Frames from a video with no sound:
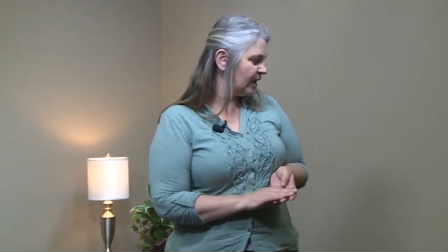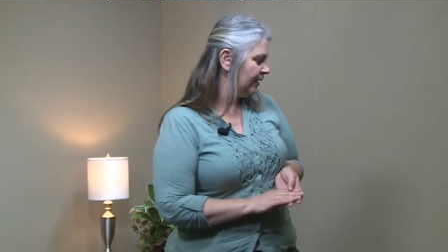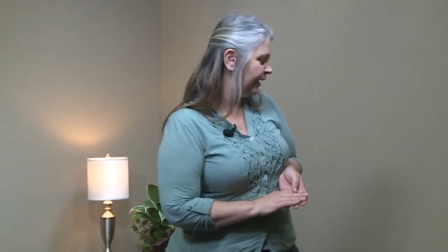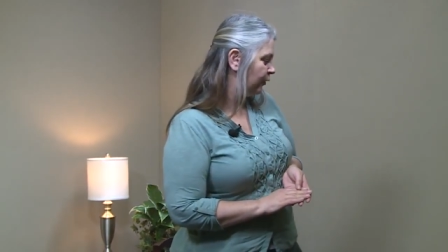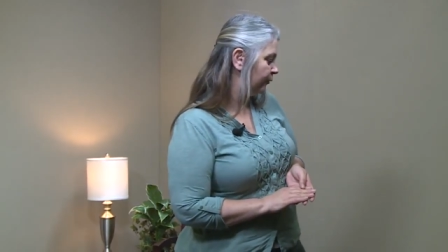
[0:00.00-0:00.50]

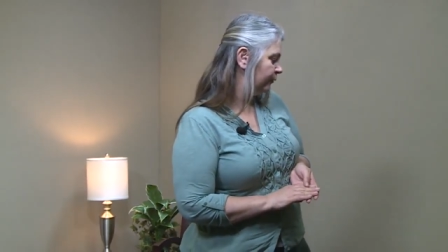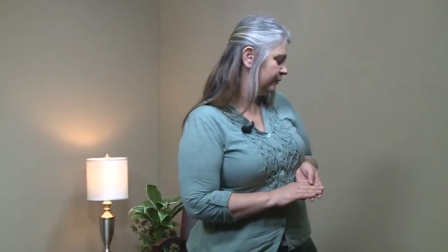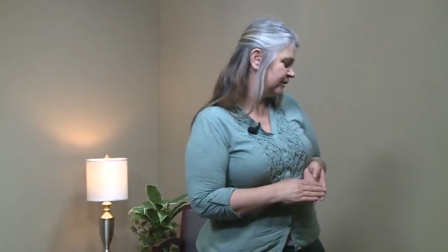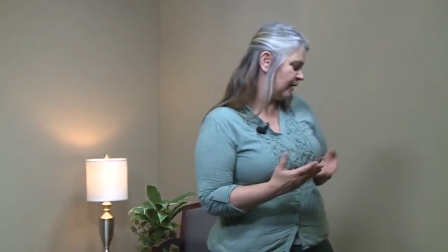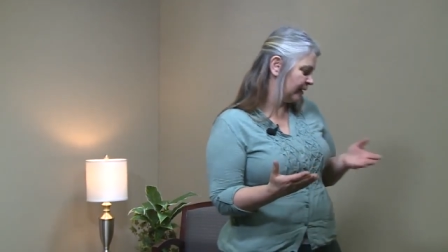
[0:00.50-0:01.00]
Now,
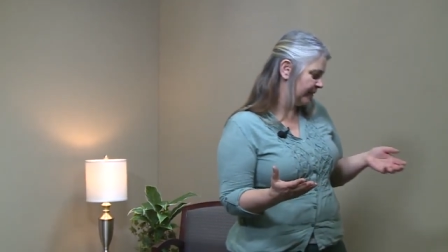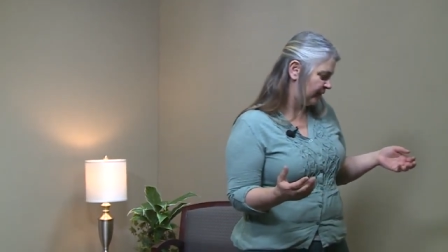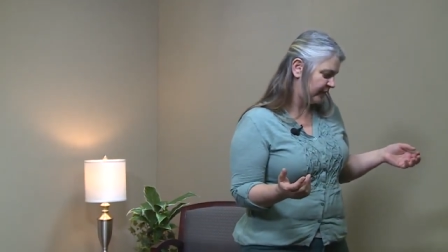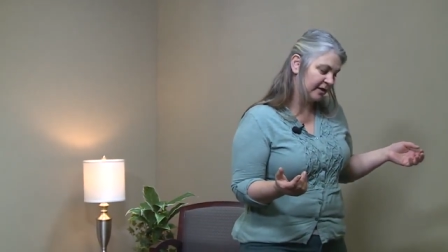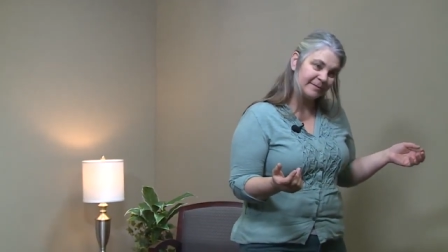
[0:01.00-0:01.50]
we talk
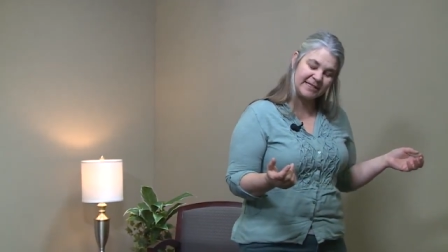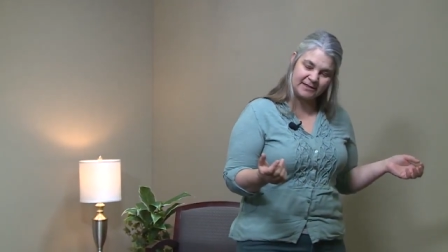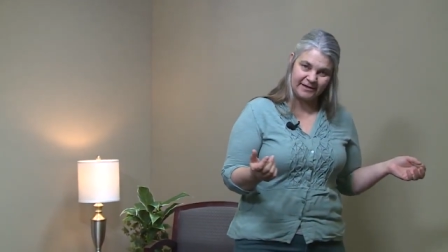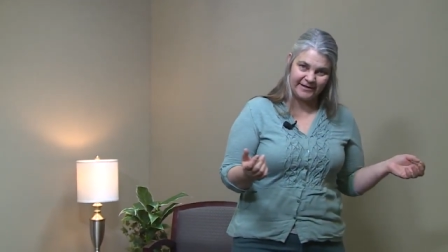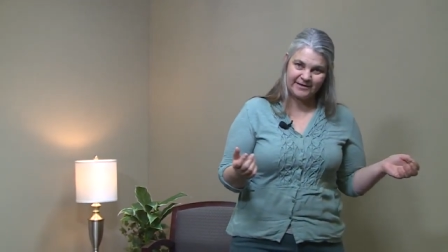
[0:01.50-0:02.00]
about venomous
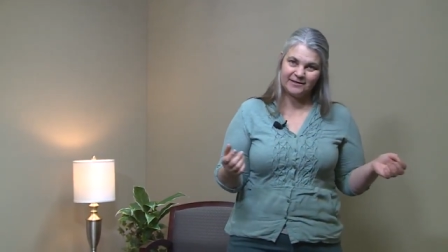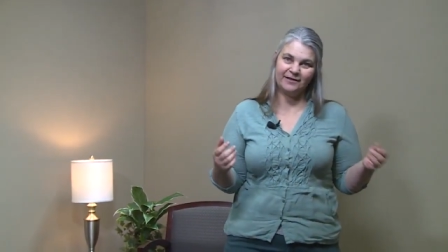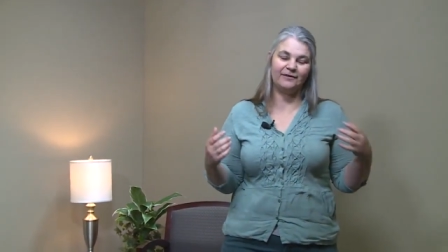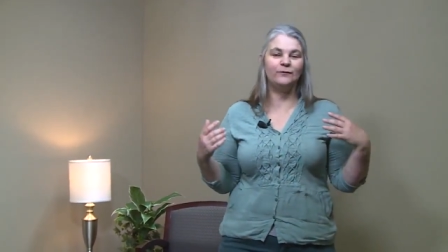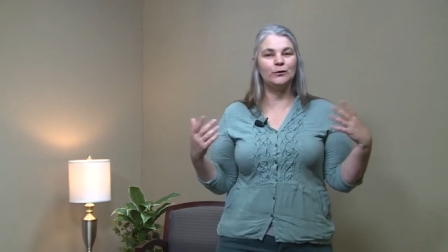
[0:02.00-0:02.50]
snakes,
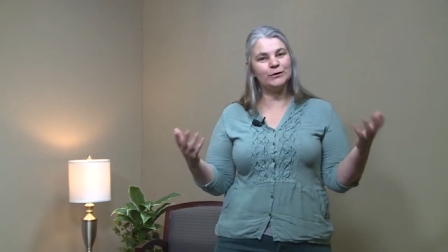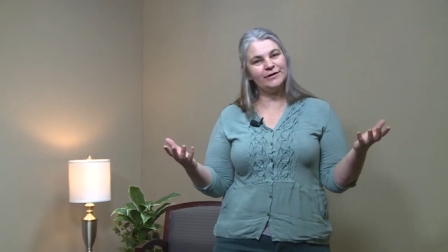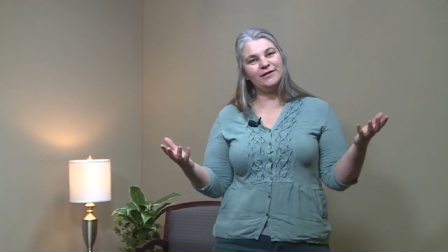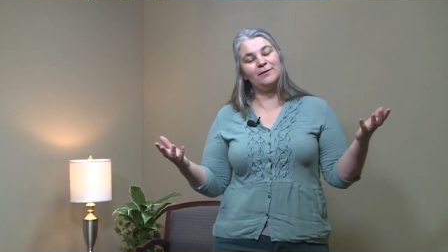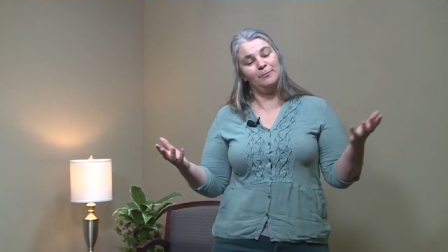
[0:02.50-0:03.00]
and of
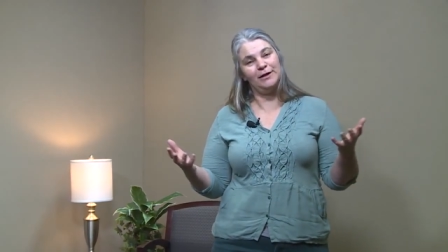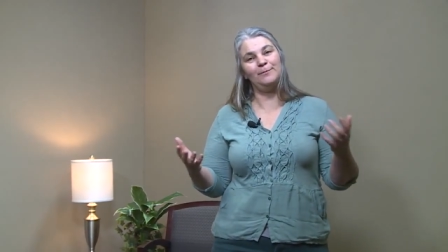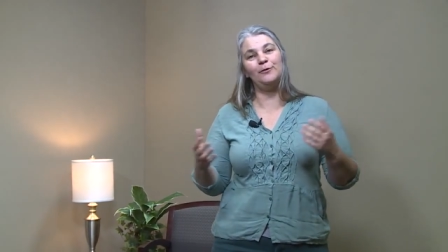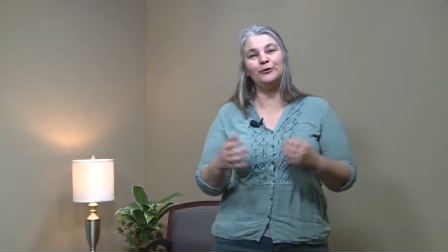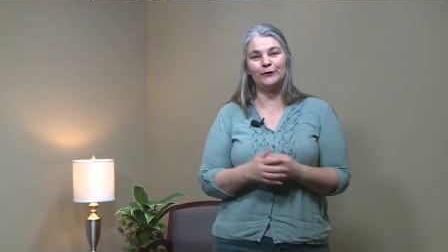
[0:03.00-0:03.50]
course, some
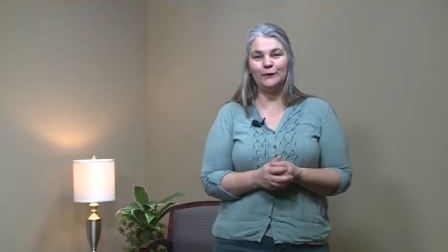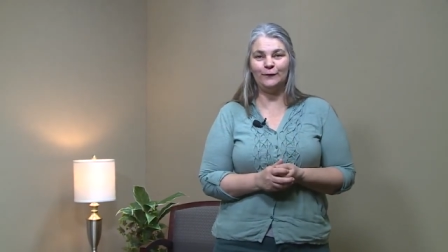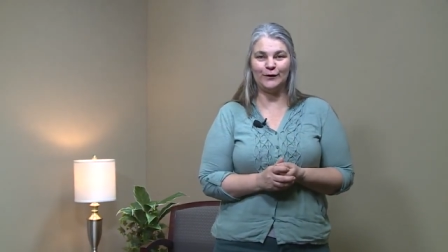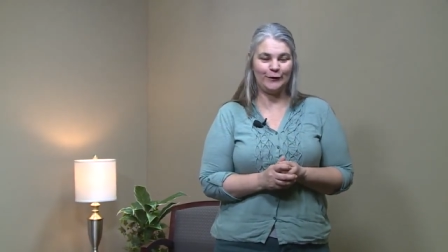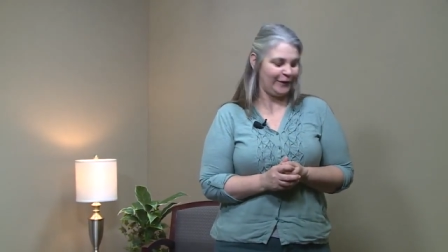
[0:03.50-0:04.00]
people do fear